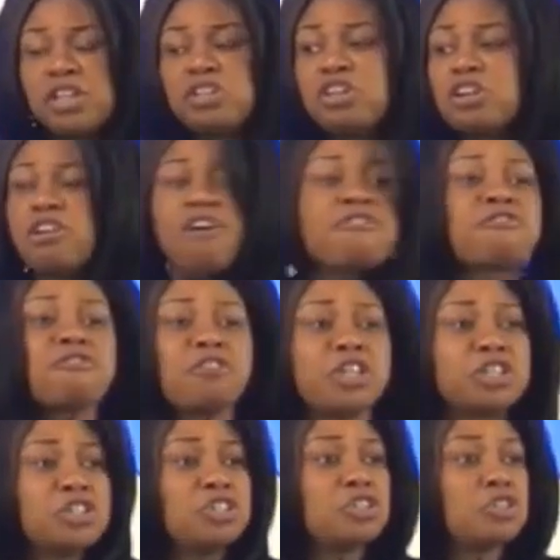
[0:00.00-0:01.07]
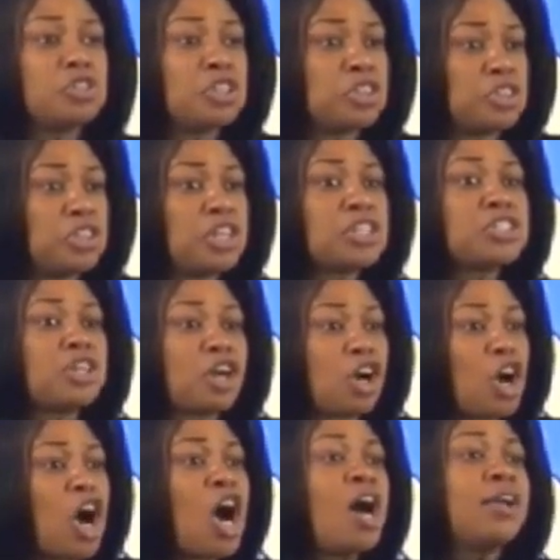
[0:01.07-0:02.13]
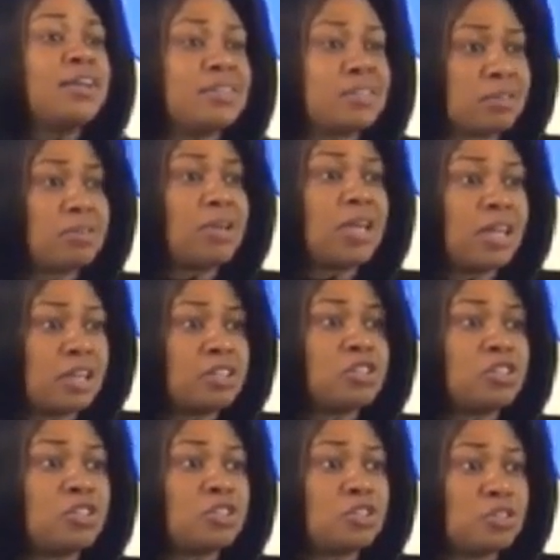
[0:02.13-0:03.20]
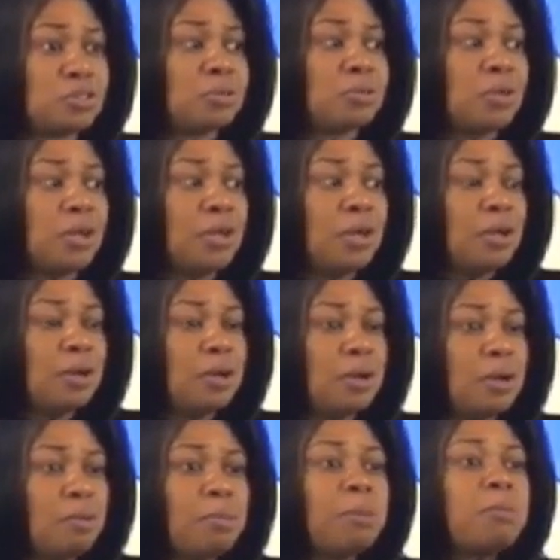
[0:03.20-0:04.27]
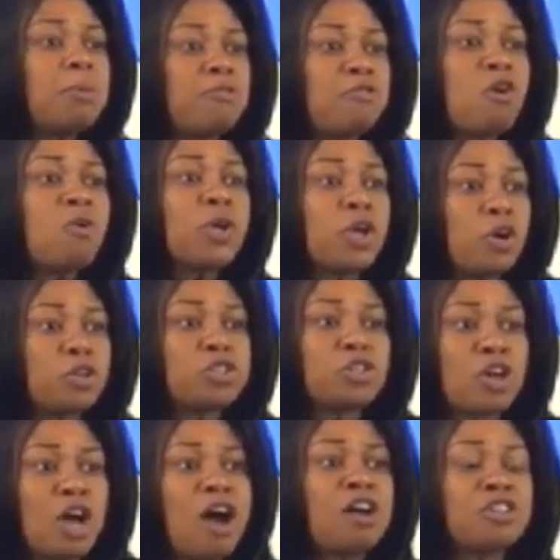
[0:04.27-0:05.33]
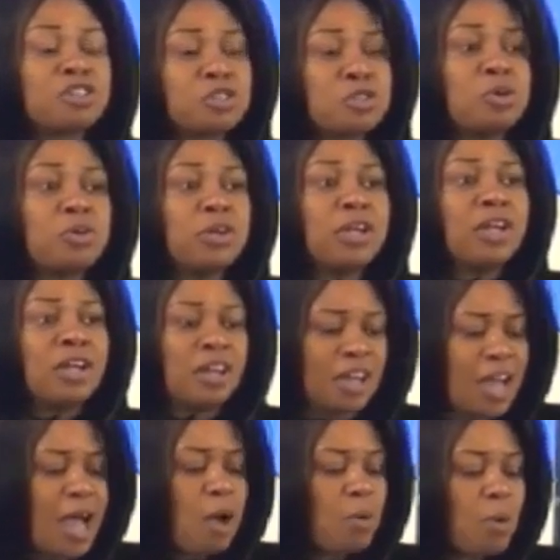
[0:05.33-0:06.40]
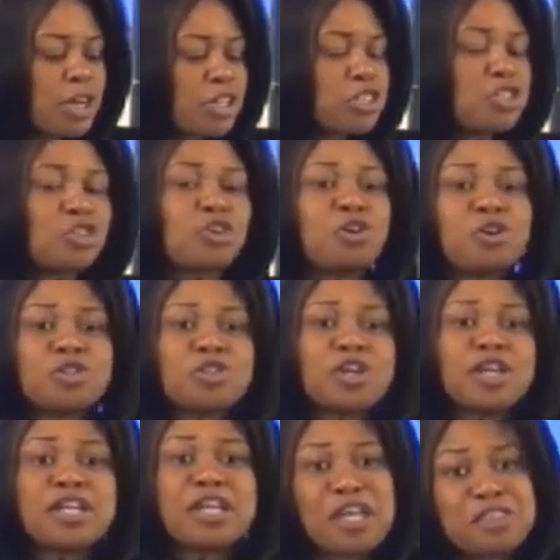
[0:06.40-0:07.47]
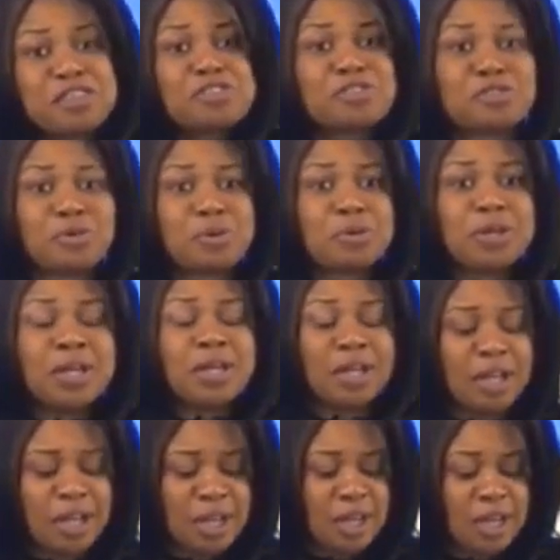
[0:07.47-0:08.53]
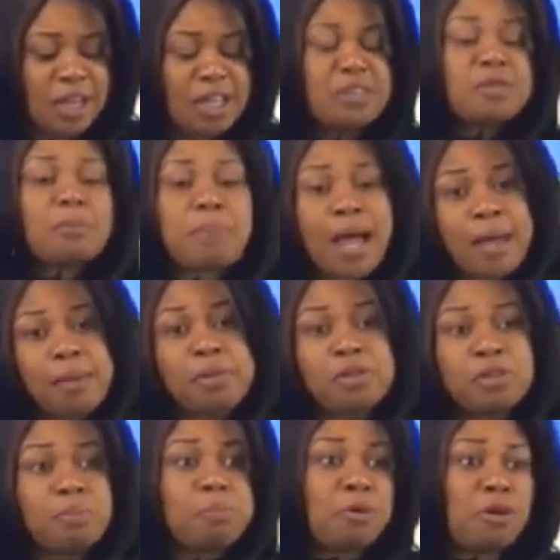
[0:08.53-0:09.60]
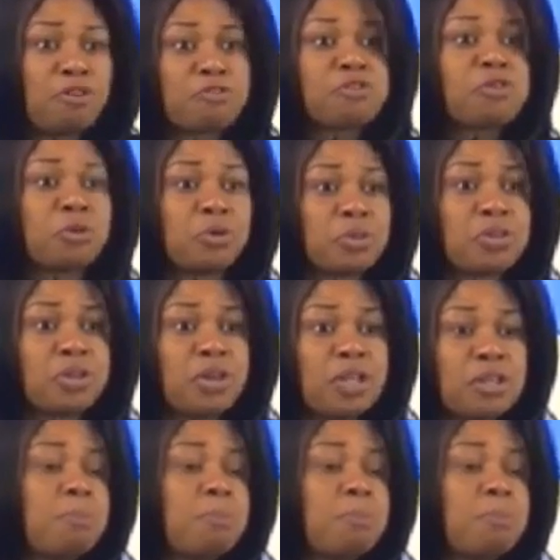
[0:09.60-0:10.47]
And you're not free to do the things that God has created you to do. But before we go to our story, I want us to go to another story in the Bible, the book of Ruth.